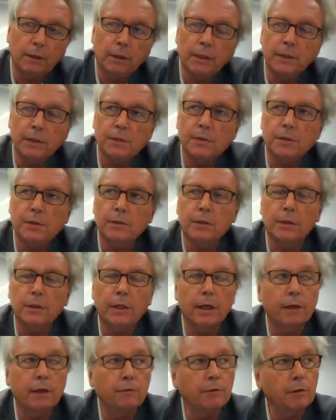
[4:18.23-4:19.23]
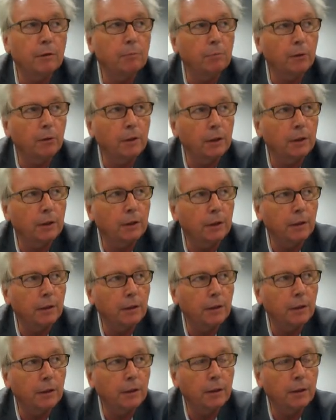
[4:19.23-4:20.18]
Let's stay with political.